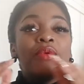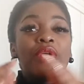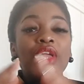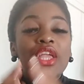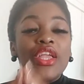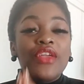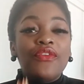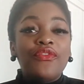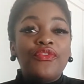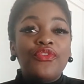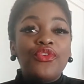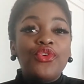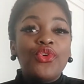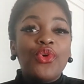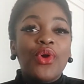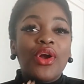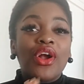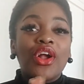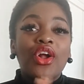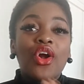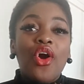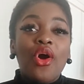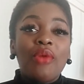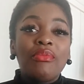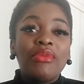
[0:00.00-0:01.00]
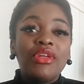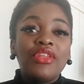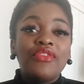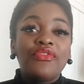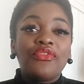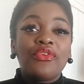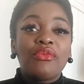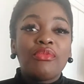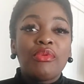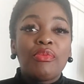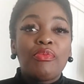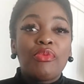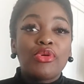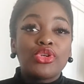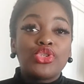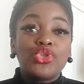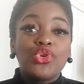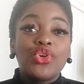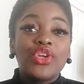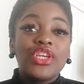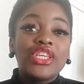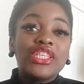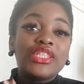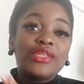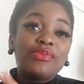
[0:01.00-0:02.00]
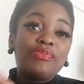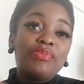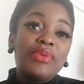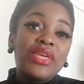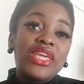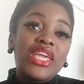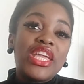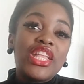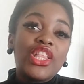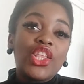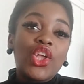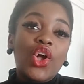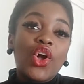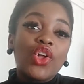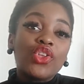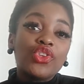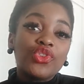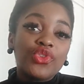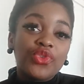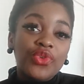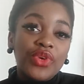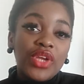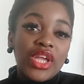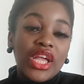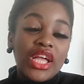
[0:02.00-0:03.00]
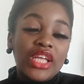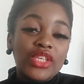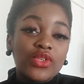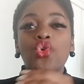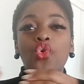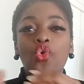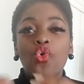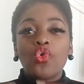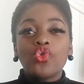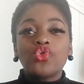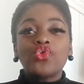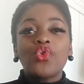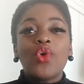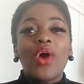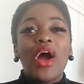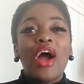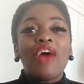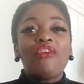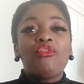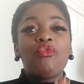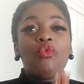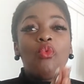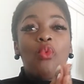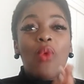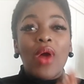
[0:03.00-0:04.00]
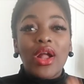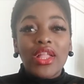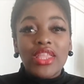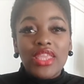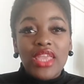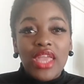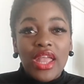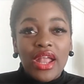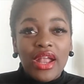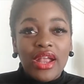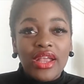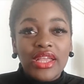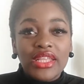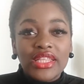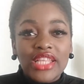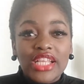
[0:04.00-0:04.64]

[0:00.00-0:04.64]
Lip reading: If you are coming from a Portuguese speaking country, you also have 1 year.